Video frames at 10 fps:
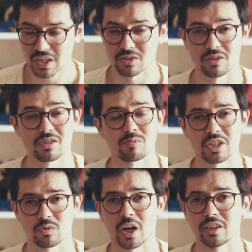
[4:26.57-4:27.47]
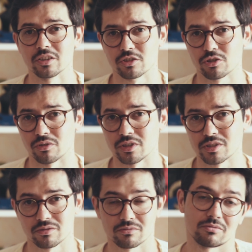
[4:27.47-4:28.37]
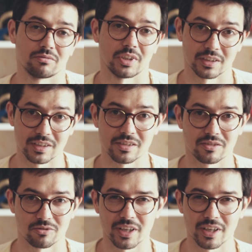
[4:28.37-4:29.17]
There is much wider choice, at least